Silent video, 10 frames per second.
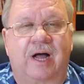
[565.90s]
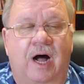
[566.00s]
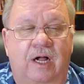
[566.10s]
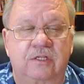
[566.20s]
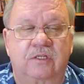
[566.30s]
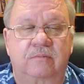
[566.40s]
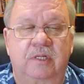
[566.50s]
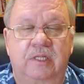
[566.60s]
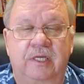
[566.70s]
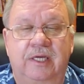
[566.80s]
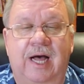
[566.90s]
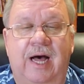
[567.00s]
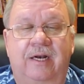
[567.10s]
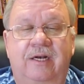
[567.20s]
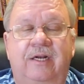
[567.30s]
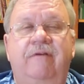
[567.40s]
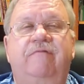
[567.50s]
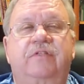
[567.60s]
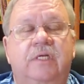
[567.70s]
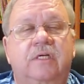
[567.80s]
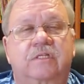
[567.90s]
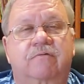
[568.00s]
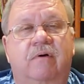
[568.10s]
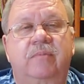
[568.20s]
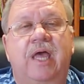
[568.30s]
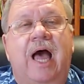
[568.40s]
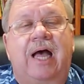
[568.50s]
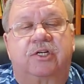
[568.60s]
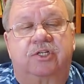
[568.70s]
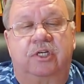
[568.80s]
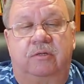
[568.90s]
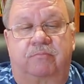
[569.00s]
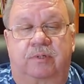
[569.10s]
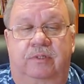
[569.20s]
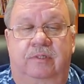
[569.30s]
Ultimately, God lifts us from the ash heap,